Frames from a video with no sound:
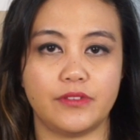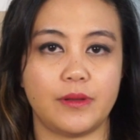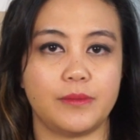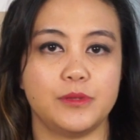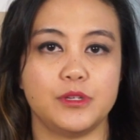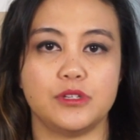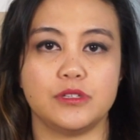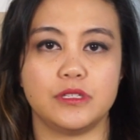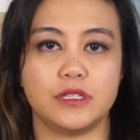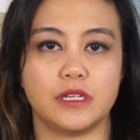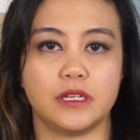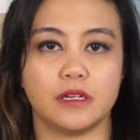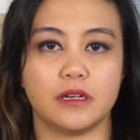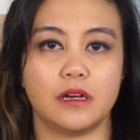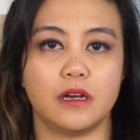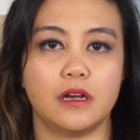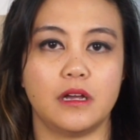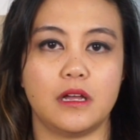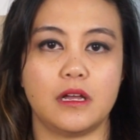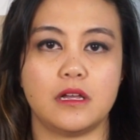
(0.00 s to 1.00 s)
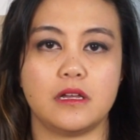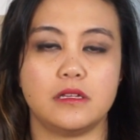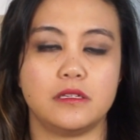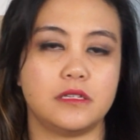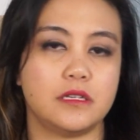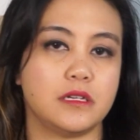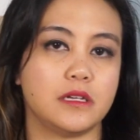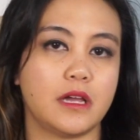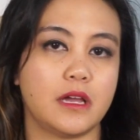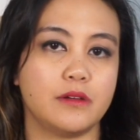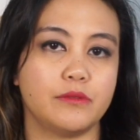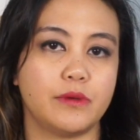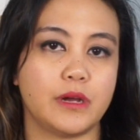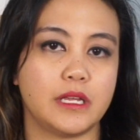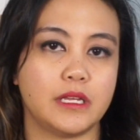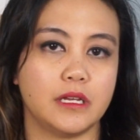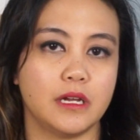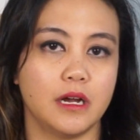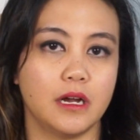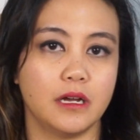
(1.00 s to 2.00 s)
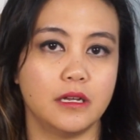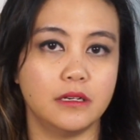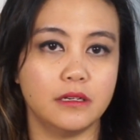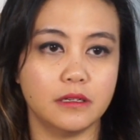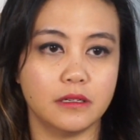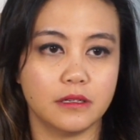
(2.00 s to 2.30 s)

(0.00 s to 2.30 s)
I'm using a DK weight yarn,